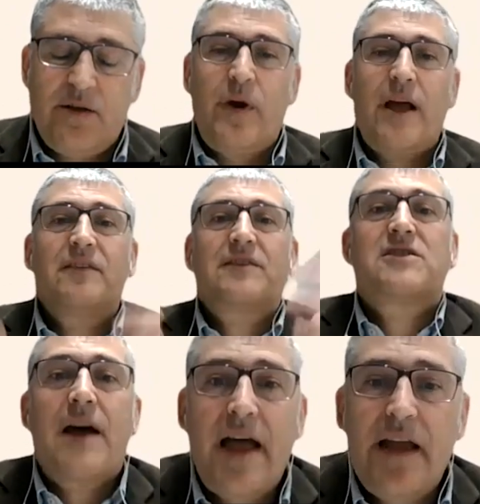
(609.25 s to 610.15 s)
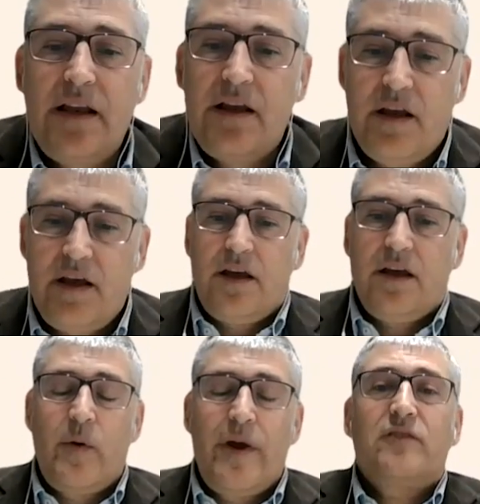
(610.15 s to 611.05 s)
we have a child,
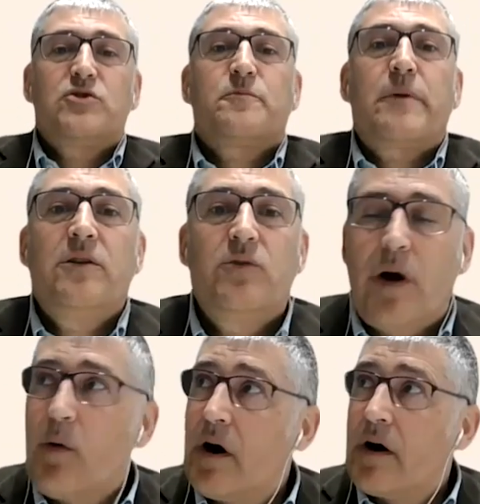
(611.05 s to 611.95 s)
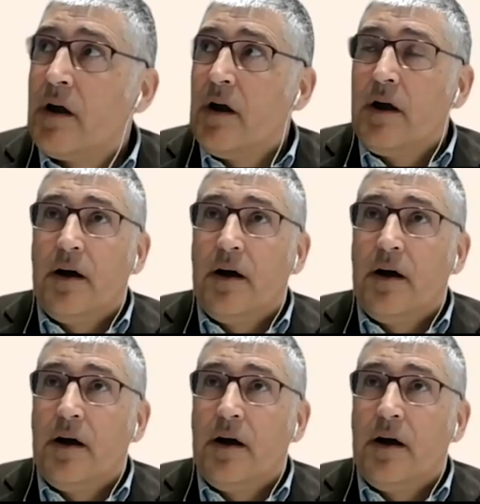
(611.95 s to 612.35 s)
and we have to explain to our